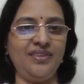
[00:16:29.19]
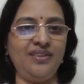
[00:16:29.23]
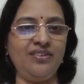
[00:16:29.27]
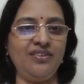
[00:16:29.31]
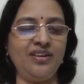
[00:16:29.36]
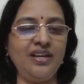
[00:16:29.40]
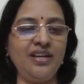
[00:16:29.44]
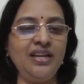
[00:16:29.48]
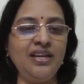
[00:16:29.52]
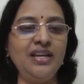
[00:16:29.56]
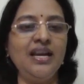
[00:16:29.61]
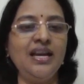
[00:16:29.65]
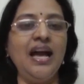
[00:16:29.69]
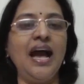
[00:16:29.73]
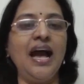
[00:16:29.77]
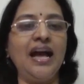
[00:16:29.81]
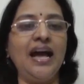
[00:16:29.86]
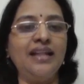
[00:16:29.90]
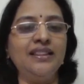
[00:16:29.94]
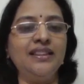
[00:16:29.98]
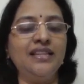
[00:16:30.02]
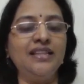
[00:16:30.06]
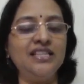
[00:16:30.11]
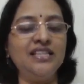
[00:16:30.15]
Okay,
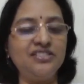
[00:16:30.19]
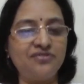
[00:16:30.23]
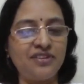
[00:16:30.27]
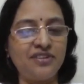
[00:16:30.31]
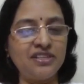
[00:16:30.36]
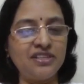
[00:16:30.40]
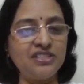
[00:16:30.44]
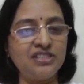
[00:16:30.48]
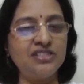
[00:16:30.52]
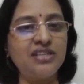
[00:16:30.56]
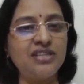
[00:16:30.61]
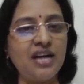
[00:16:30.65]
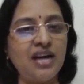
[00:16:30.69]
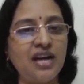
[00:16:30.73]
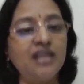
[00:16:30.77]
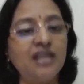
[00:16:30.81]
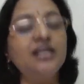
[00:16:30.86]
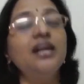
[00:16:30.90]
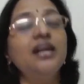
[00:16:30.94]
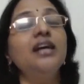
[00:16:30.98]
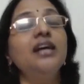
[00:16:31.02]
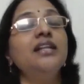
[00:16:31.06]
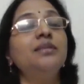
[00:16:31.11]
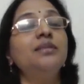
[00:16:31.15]
and this fresh
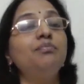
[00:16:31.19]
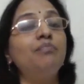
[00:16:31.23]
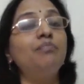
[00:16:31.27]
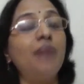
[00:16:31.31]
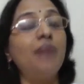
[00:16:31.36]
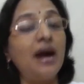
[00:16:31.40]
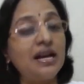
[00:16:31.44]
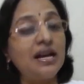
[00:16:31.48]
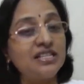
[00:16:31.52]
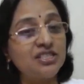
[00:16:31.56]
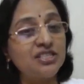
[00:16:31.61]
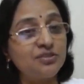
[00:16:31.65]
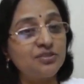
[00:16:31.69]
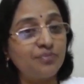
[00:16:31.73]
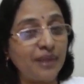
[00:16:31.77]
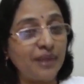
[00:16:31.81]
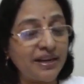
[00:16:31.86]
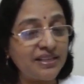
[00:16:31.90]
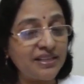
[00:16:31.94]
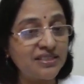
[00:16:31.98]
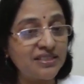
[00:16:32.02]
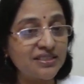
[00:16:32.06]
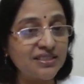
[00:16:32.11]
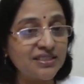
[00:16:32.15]
start, past
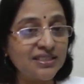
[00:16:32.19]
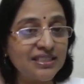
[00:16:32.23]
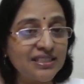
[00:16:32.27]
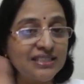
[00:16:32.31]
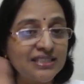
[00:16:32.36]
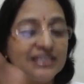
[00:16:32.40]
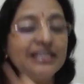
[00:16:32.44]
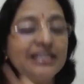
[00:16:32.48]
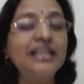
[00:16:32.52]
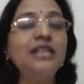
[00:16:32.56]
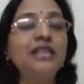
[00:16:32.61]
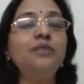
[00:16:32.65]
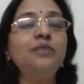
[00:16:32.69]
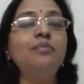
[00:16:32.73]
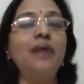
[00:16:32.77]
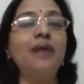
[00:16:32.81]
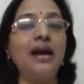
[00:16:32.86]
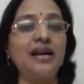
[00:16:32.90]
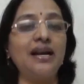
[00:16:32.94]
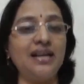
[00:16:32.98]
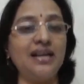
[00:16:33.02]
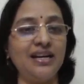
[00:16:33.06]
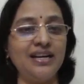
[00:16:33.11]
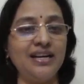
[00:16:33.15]
might connect
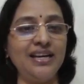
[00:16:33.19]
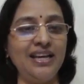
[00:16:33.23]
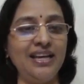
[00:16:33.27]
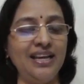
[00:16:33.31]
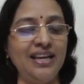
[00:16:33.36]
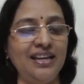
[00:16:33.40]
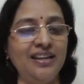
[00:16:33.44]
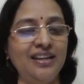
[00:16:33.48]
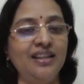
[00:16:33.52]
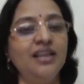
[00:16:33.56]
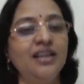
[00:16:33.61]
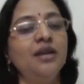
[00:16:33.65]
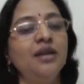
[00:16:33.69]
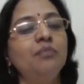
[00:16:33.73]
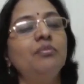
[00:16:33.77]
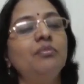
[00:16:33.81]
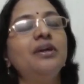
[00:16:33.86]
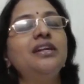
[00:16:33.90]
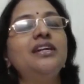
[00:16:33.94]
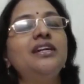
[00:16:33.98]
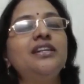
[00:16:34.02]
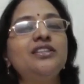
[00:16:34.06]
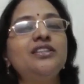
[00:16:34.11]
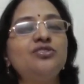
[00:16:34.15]
back again,
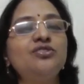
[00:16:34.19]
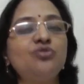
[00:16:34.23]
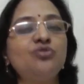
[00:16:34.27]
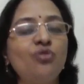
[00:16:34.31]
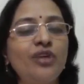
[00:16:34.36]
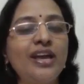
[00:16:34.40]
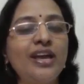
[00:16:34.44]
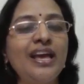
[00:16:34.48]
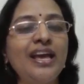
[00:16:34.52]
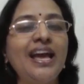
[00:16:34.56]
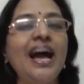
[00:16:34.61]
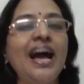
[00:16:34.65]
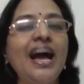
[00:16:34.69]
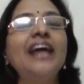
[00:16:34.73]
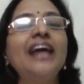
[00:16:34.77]
but it is okay.